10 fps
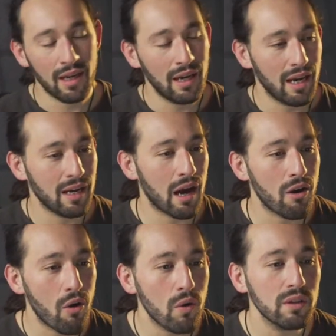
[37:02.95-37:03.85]
and not
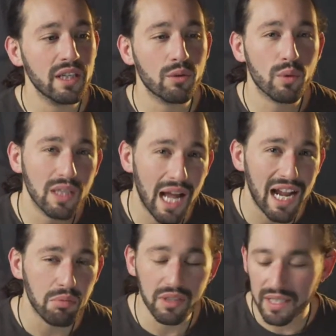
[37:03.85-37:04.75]
only a
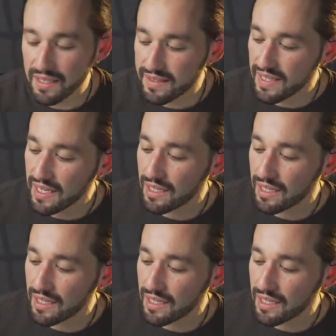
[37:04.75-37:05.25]
reliable heatsink,